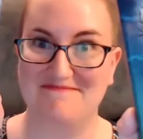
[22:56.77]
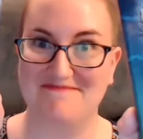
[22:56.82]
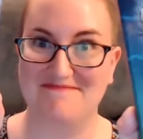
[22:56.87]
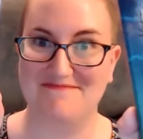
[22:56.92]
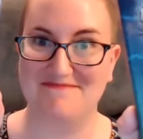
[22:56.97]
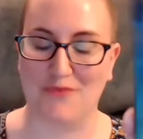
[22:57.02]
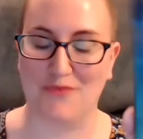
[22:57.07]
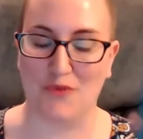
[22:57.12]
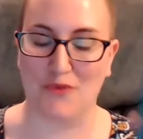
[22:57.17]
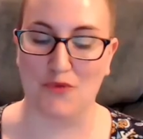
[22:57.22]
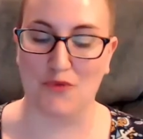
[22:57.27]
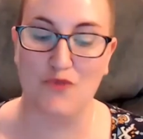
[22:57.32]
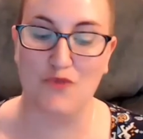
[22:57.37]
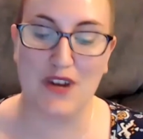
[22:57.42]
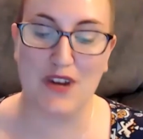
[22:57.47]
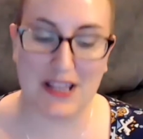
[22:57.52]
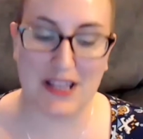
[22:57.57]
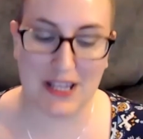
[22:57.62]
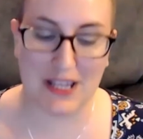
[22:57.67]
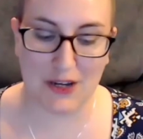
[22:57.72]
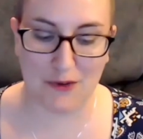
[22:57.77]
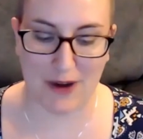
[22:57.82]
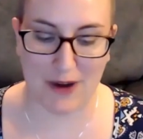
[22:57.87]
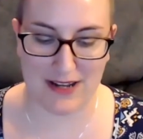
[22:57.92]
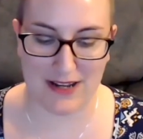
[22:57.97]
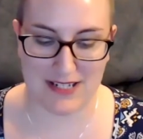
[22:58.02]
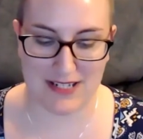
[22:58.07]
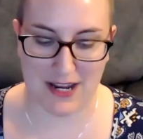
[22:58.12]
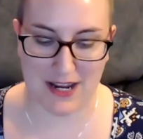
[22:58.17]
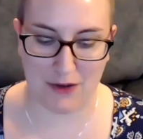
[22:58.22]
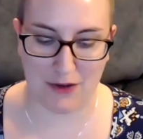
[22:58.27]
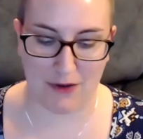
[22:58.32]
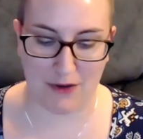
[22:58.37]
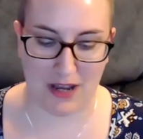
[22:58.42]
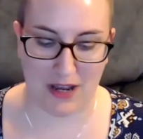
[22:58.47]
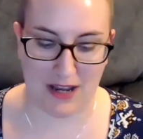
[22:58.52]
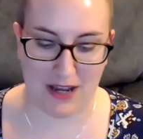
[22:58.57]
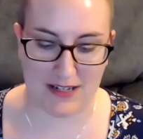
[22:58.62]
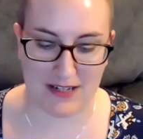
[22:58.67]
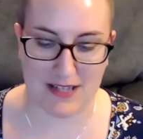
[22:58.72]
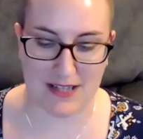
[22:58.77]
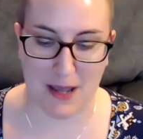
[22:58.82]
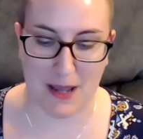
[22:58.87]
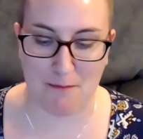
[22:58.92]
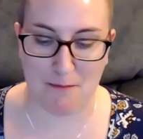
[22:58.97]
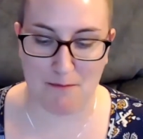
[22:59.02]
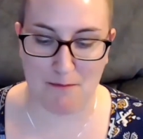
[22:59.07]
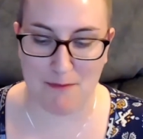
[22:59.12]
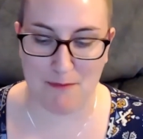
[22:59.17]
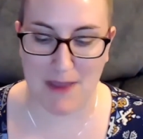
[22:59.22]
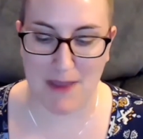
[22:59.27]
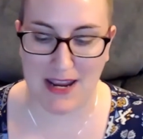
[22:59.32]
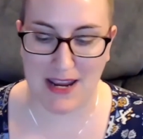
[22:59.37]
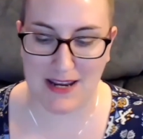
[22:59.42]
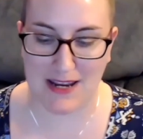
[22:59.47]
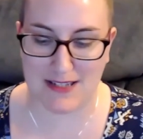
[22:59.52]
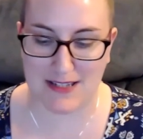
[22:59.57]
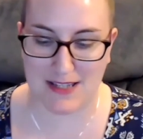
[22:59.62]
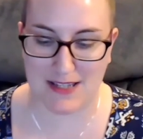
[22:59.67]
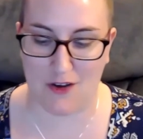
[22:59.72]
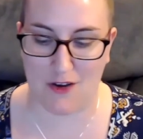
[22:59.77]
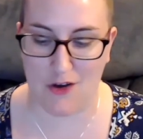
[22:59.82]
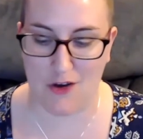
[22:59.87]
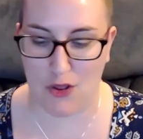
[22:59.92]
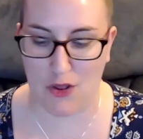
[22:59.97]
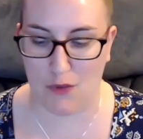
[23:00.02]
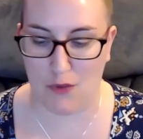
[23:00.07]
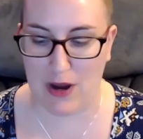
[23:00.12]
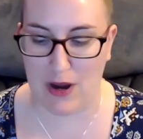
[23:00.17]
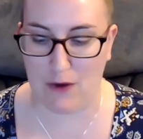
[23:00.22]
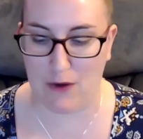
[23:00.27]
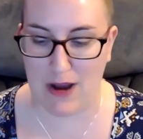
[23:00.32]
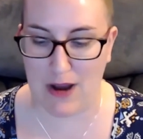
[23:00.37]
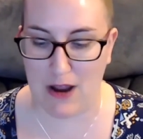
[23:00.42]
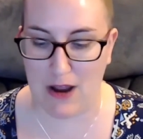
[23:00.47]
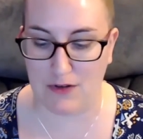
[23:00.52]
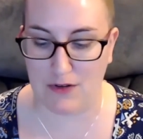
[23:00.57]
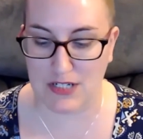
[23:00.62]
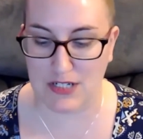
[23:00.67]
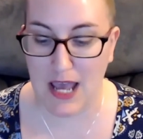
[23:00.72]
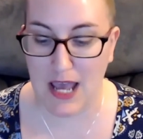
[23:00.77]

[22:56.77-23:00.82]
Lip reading: really great deck, you guys. Amazing all the way around.